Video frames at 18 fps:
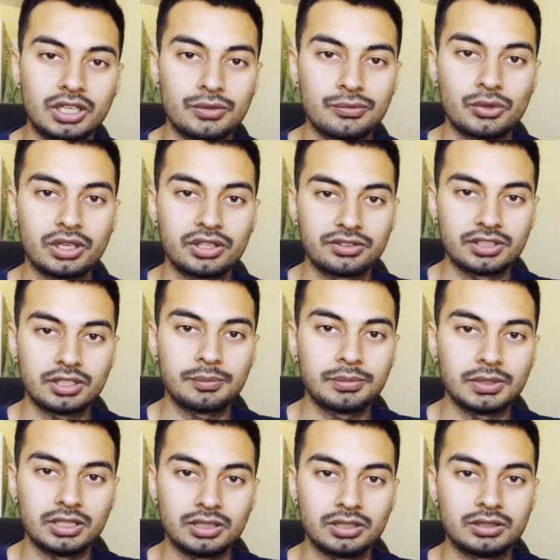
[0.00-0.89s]
For
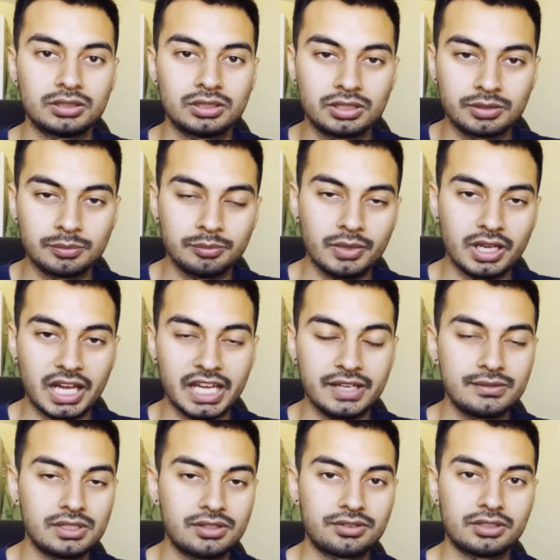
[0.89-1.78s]
example, I
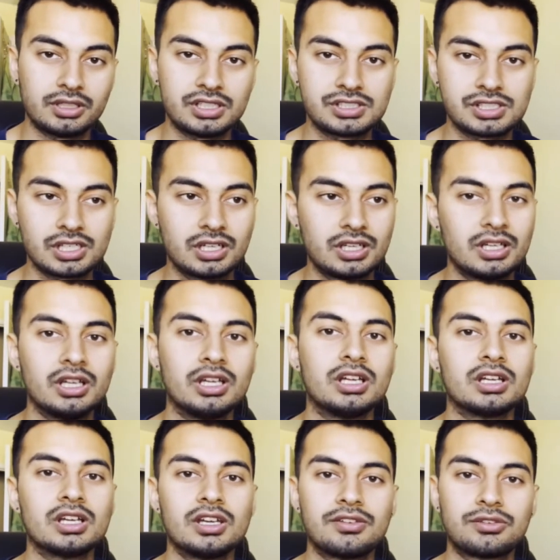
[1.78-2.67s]
will search
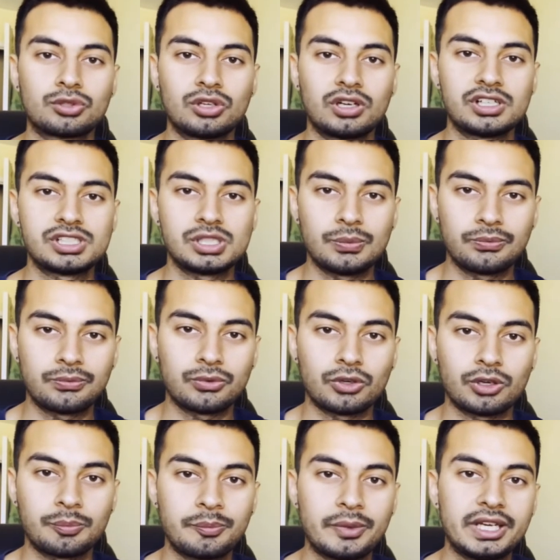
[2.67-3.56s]
scholarship
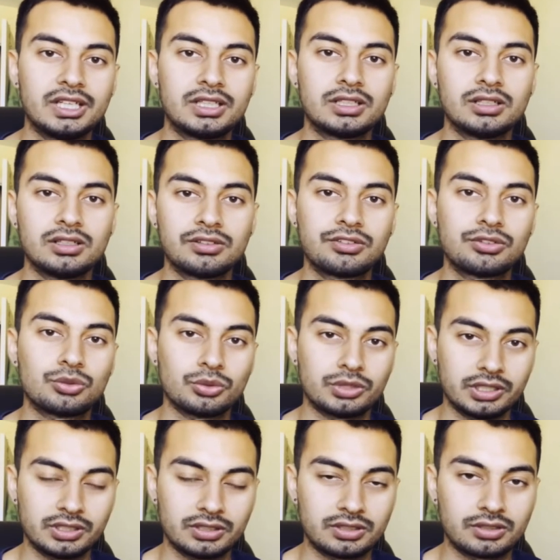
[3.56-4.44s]
for medical
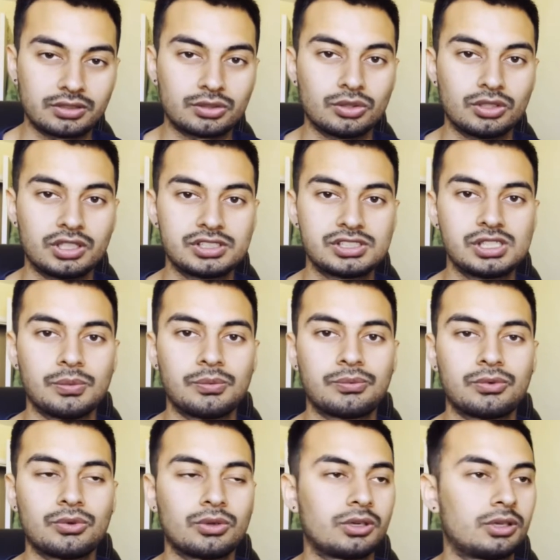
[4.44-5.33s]
students, scholarship
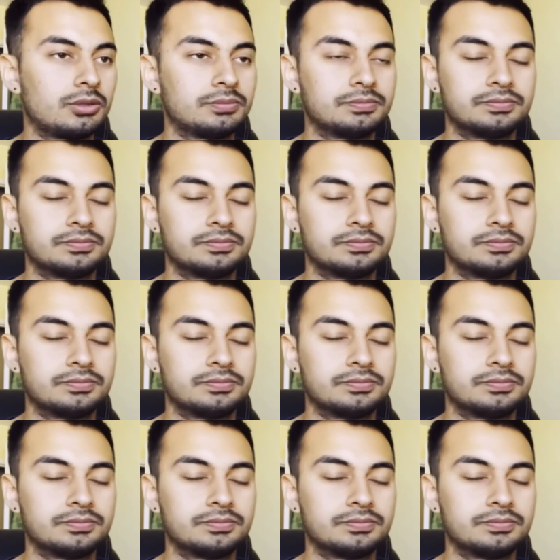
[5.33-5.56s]
for